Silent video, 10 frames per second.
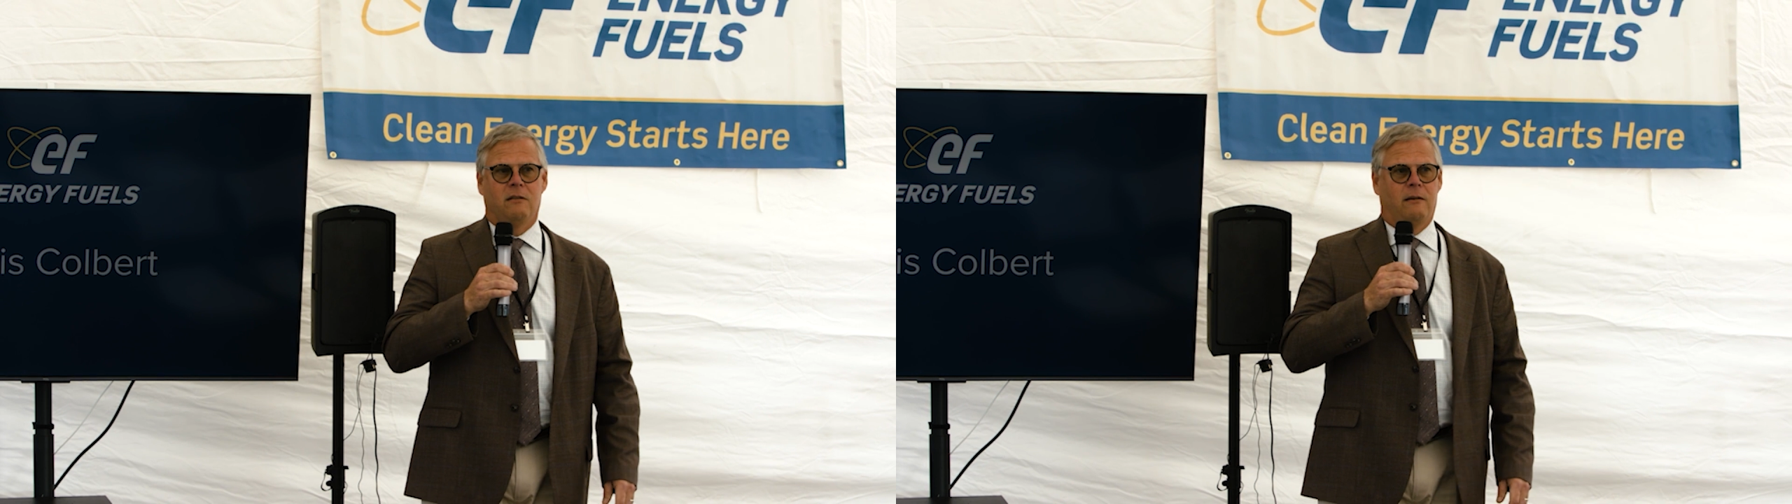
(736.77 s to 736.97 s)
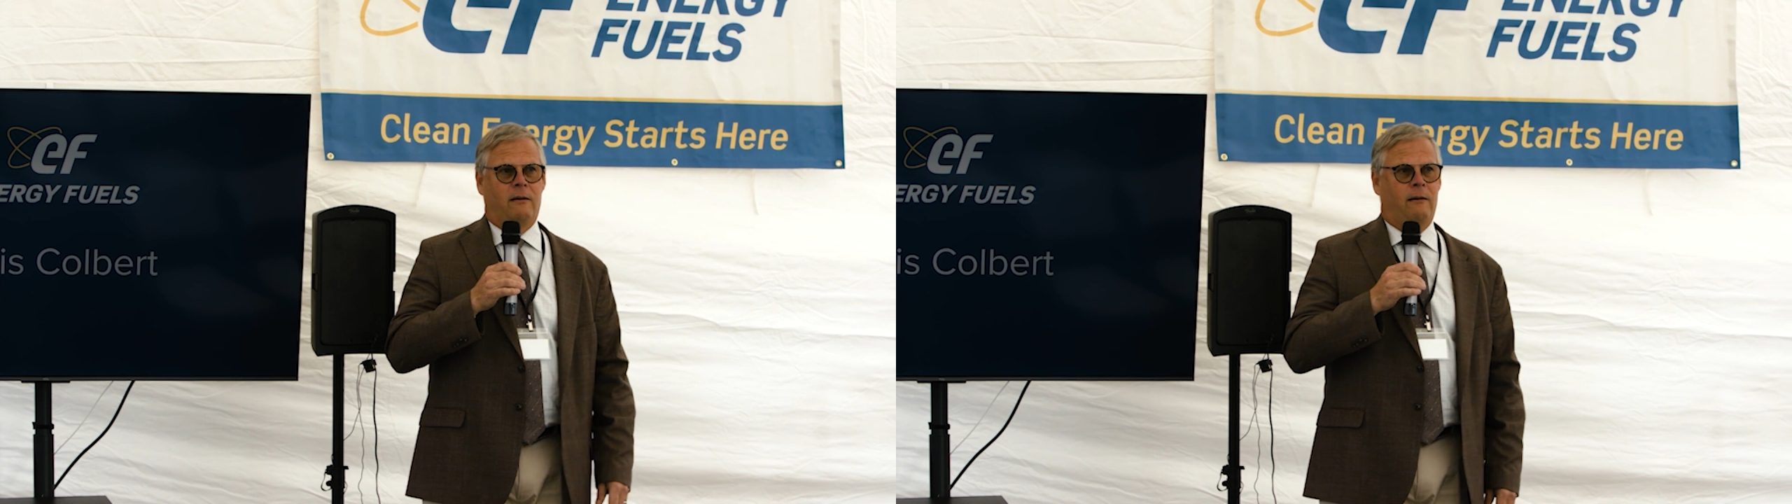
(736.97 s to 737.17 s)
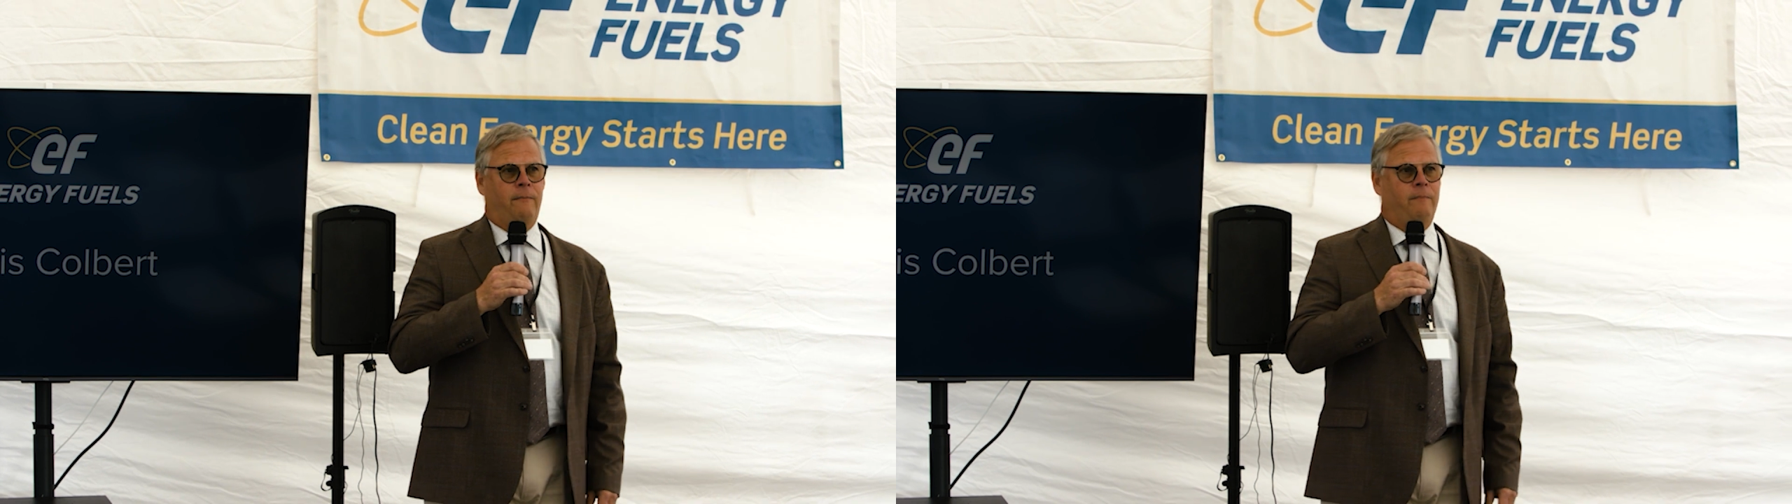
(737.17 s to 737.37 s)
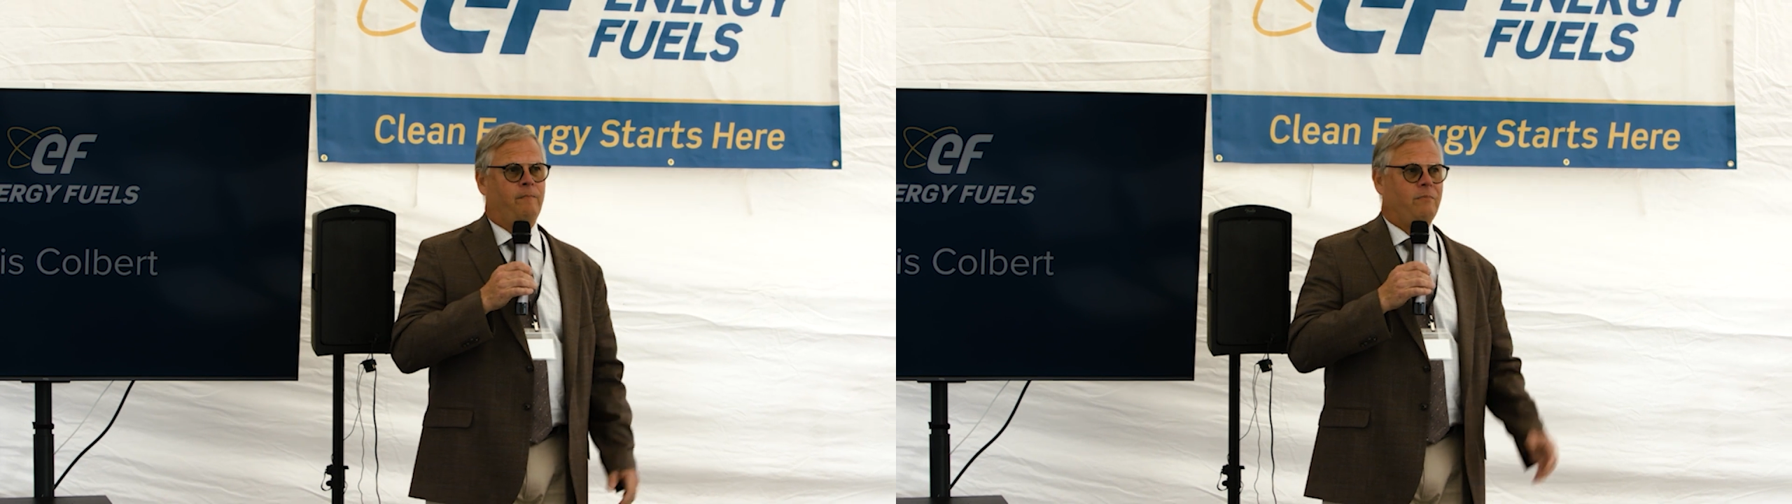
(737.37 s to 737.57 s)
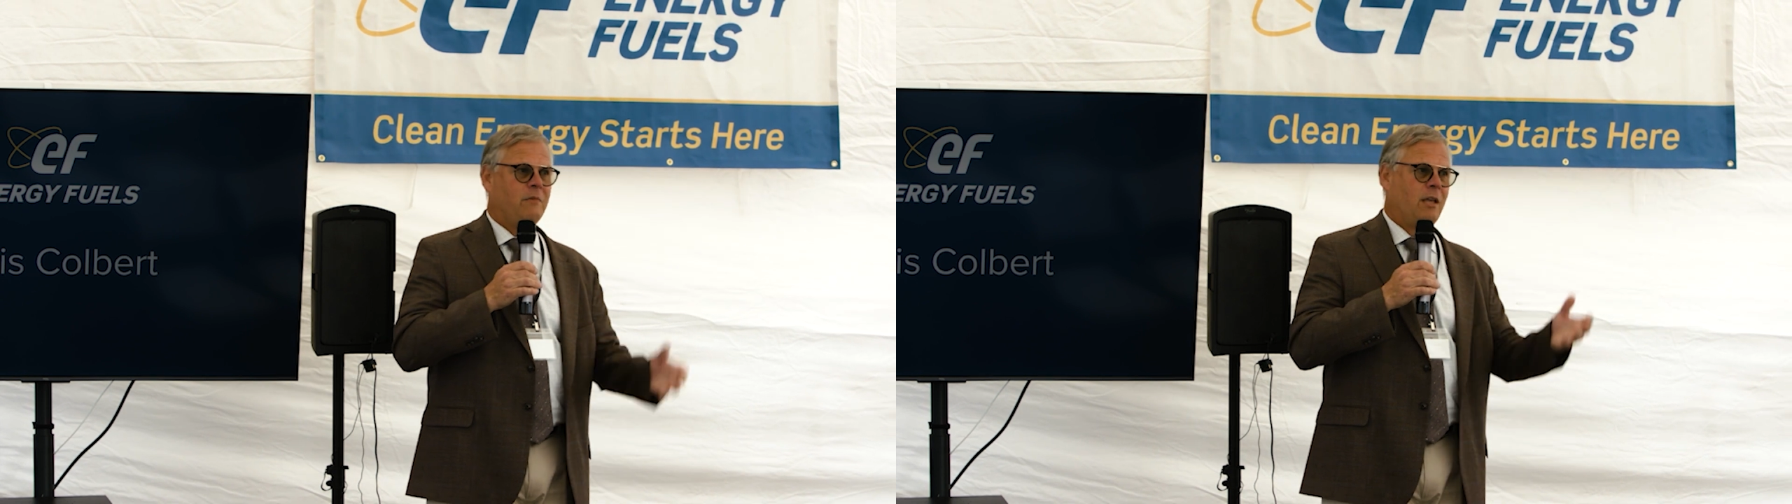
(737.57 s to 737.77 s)

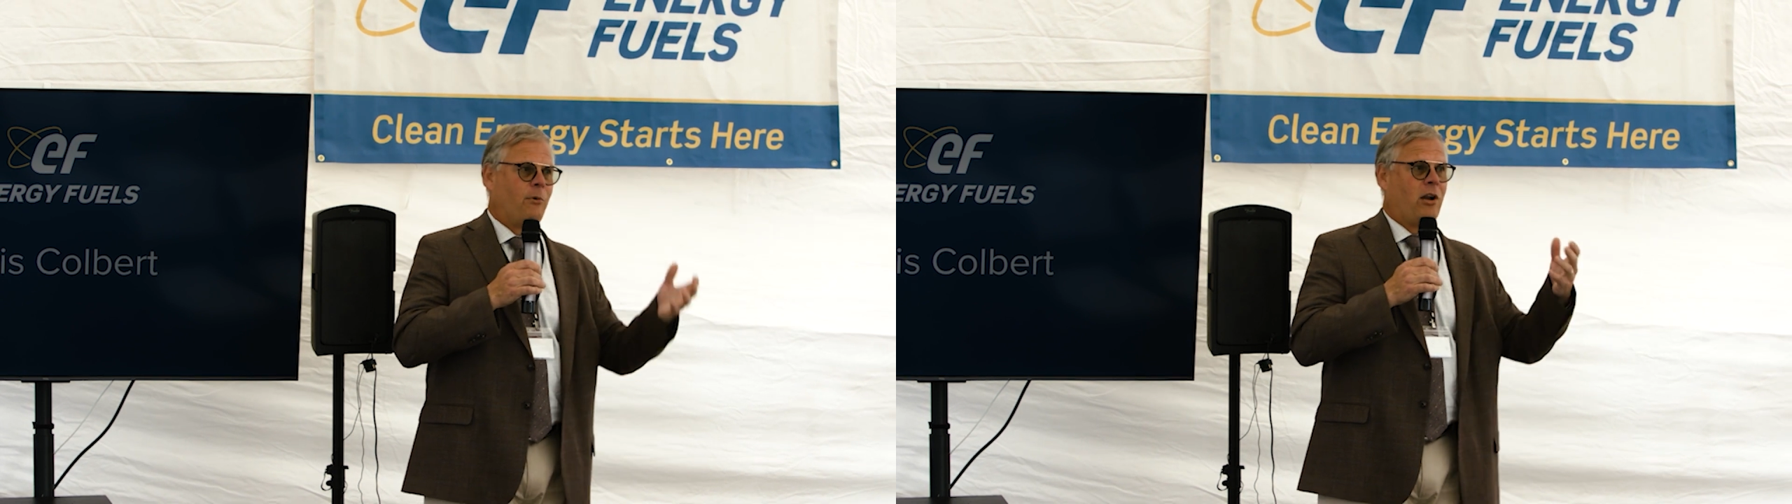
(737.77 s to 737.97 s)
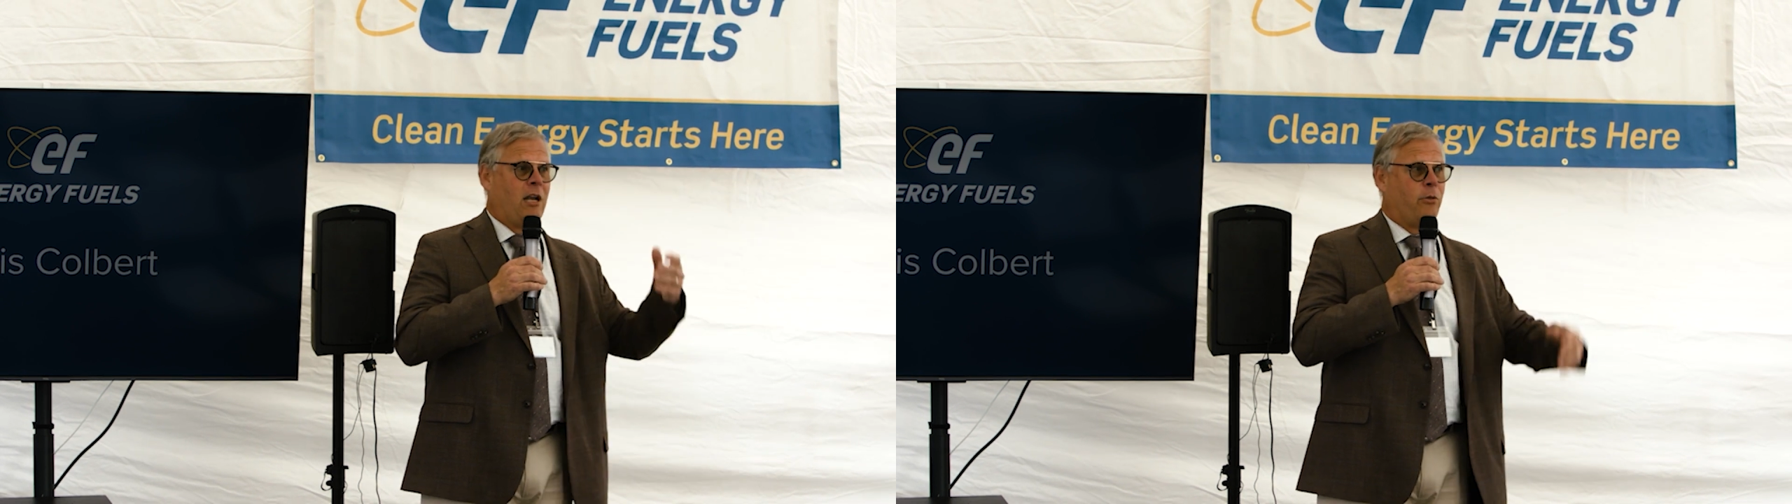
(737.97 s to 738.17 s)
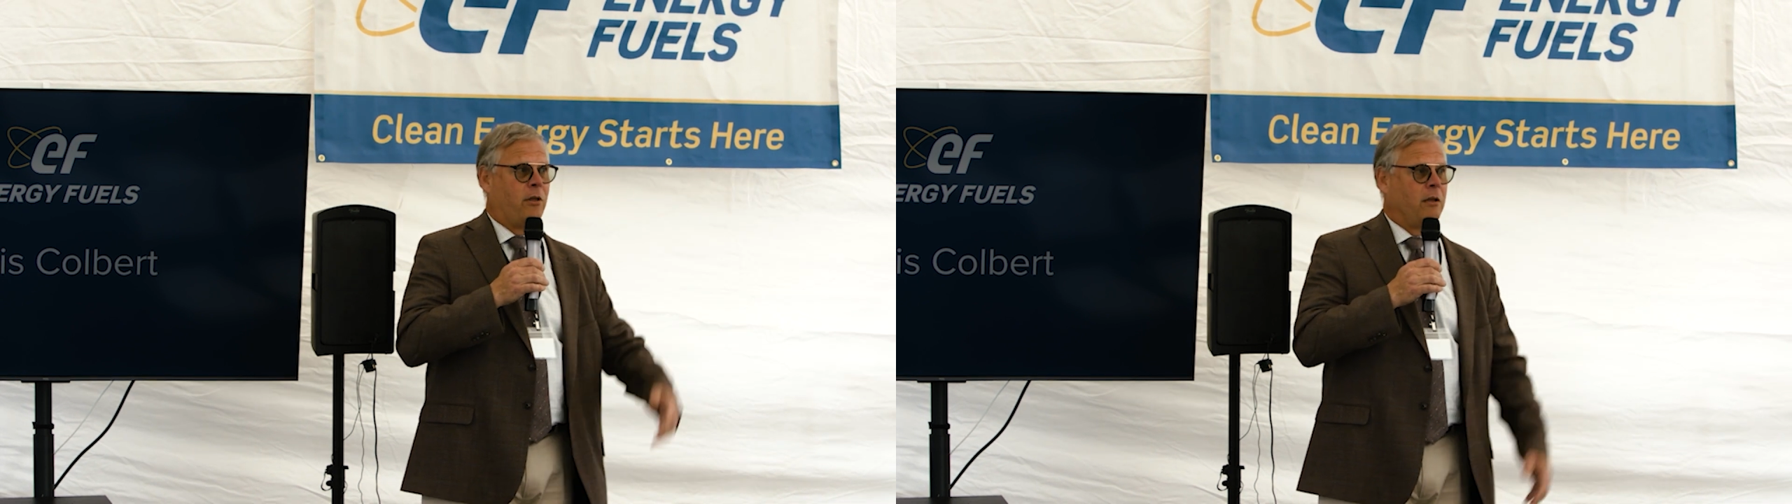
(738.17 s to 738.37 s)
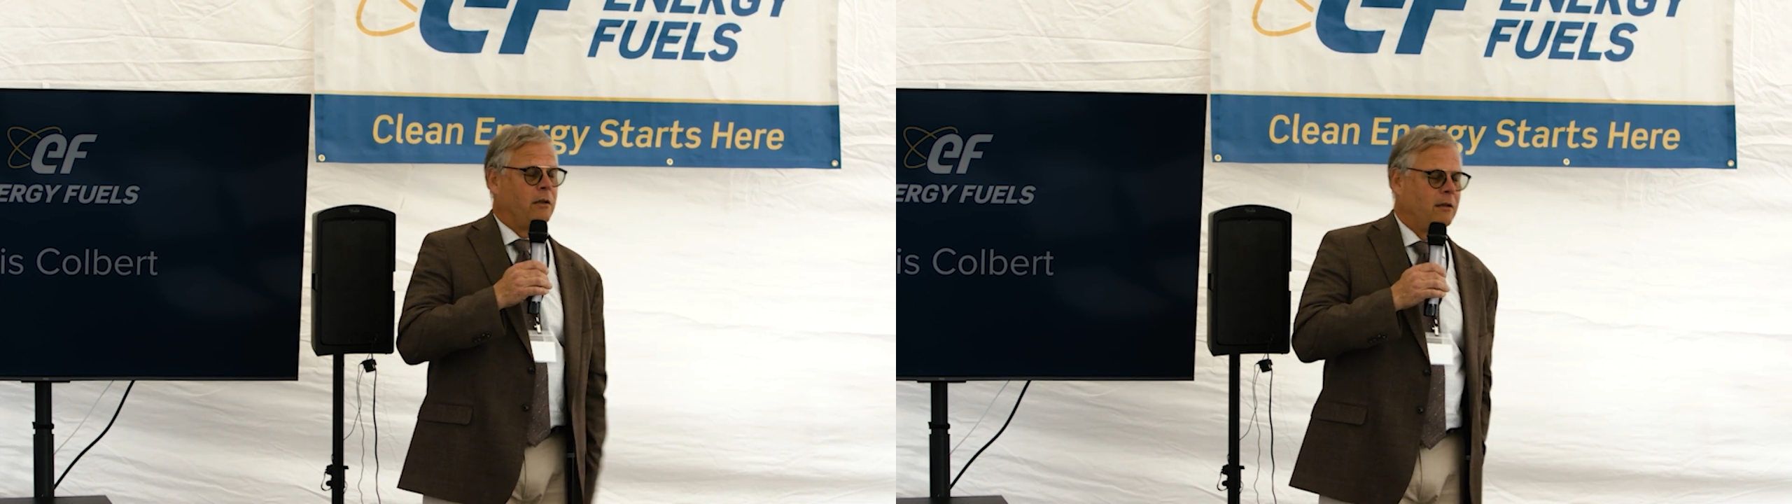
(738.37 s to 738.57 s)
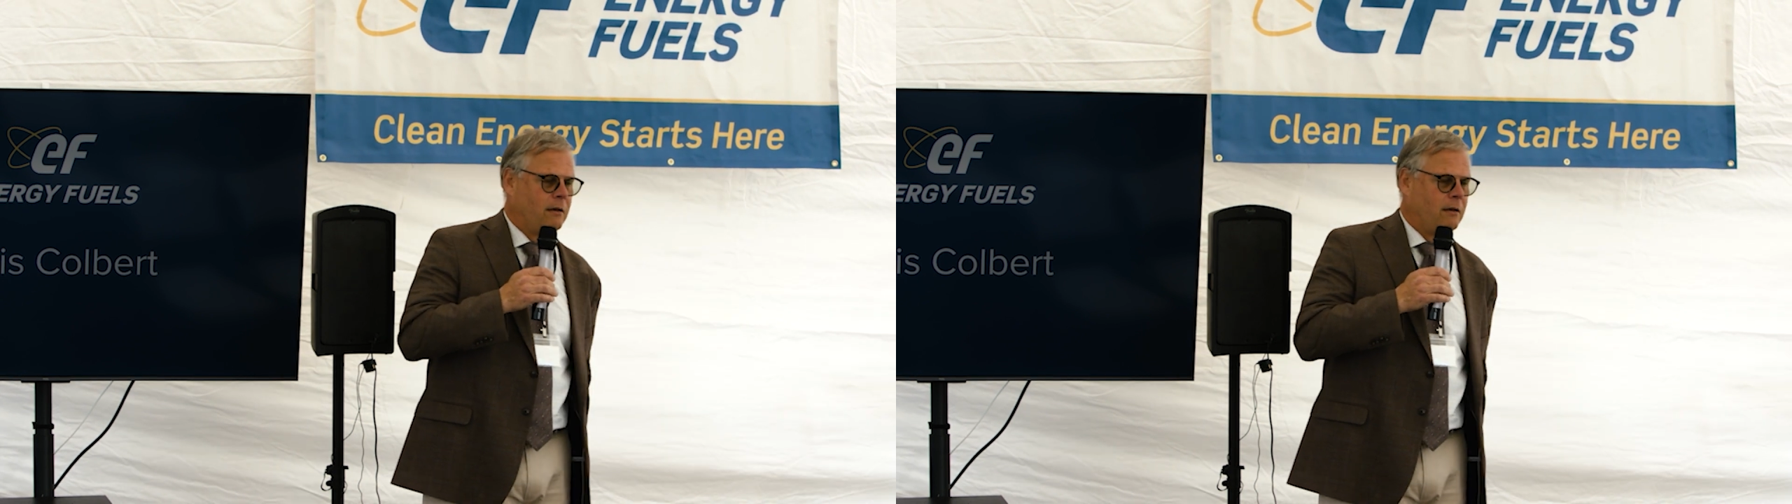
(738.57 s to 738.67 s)
about anything.